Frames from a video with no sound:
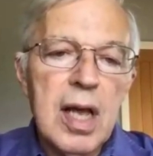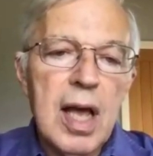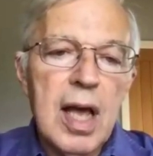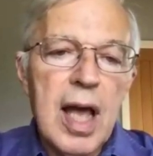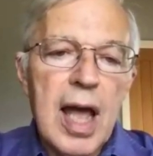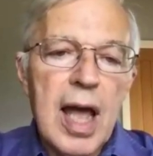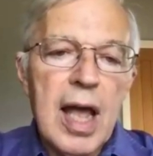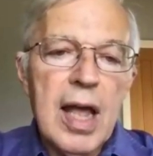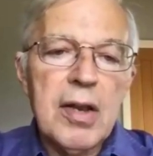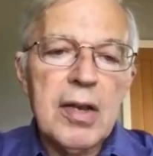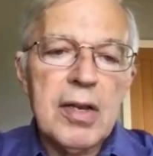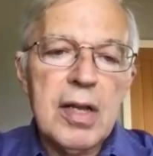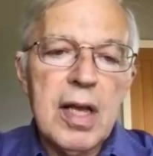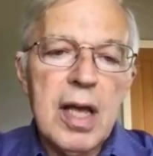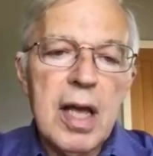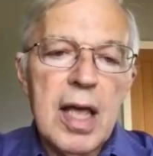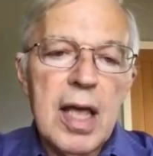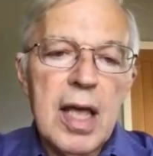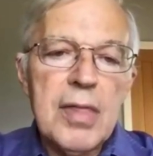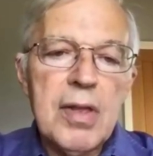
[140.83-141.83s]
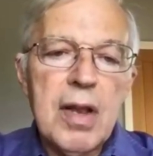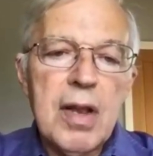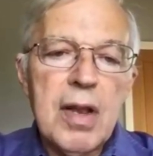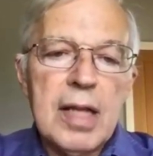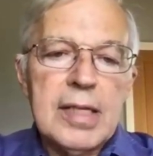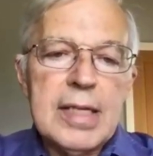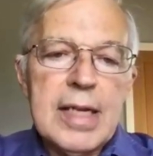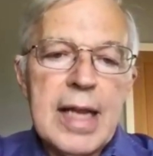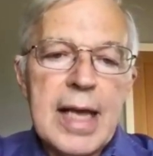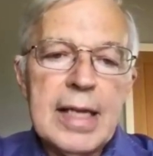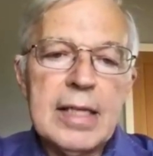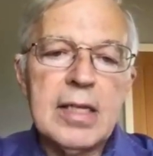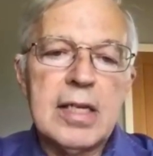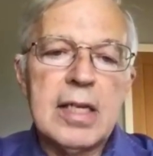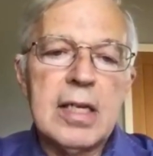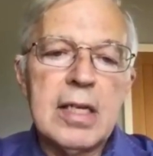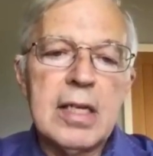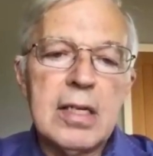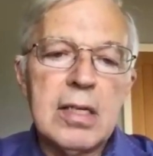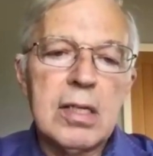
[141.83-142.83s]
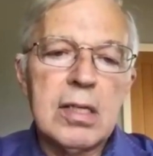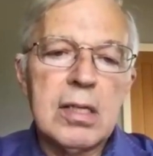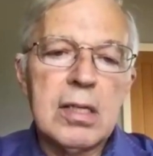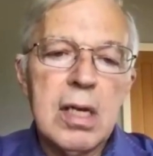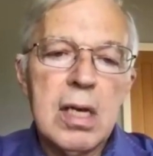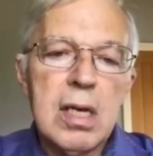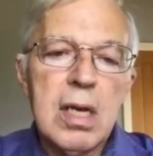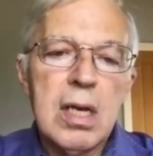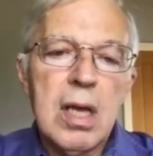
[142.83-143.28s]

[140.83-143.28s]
And in the 1980s,